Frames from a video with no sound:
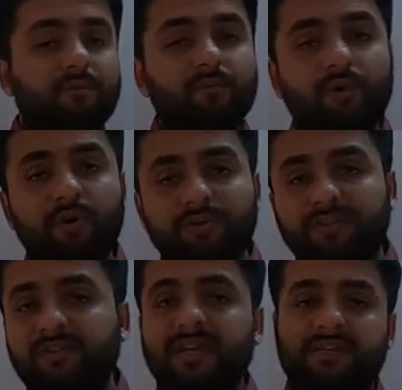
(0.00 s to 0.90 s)

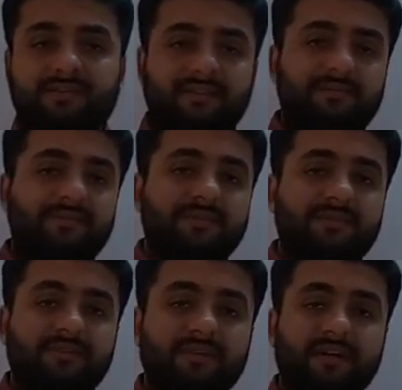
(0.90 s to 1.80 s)
both their sums
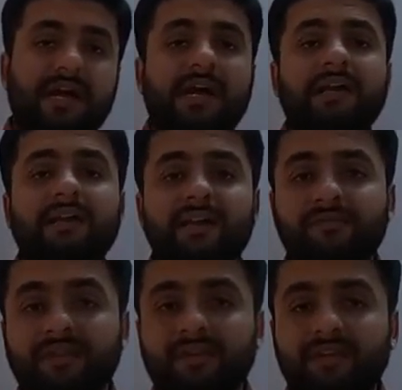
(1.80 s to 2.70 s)
are
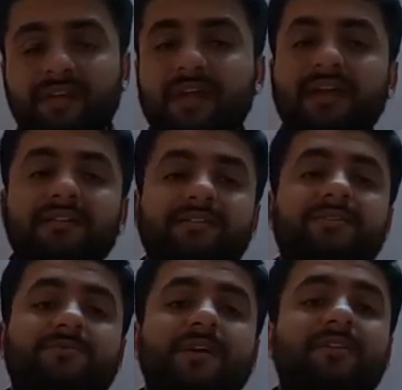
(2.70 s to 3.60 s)
having a
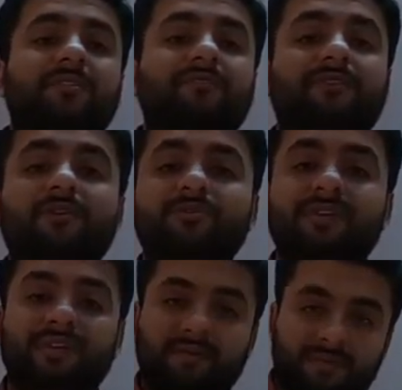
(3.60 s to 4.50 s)
adjustment of
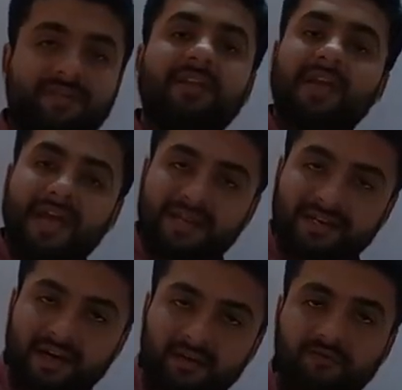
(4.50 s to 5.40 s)
closing capital,
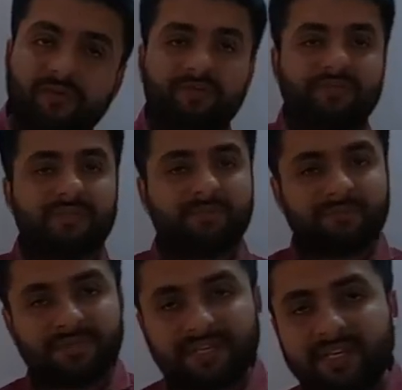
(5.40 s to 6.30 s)
and now from sum
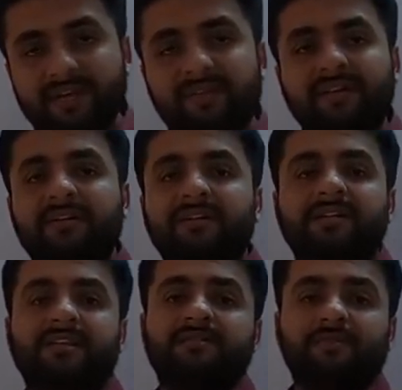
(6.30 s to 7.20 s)
number 11,
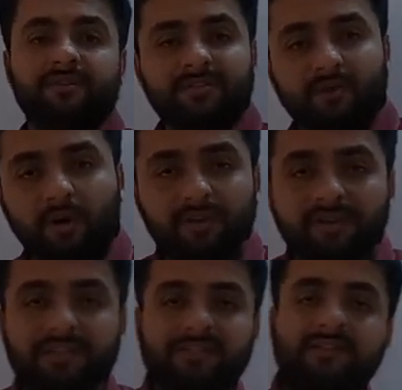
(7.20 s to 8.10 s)
13 and 14
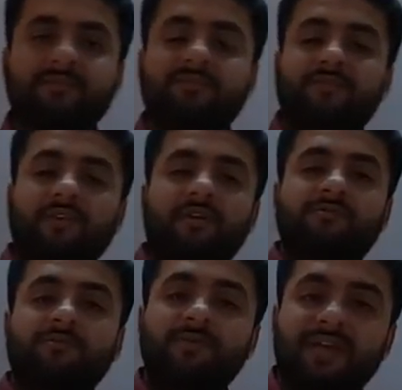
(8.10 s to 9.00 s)
all these sums will
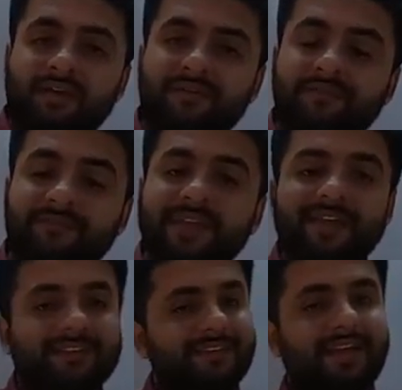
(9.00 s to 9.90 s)
also be having
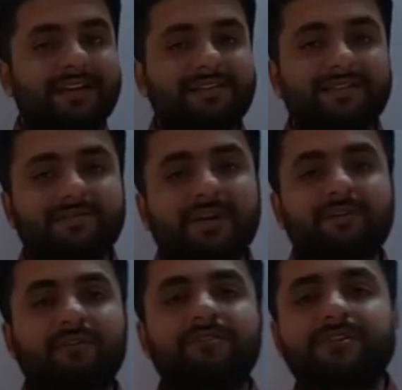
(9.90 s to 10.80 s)
the
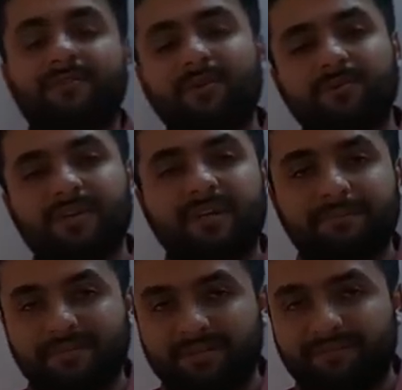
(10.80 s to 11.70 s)
adjustment of this closing
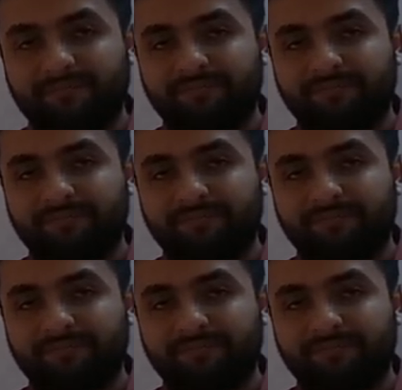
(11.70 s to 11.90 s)
capital.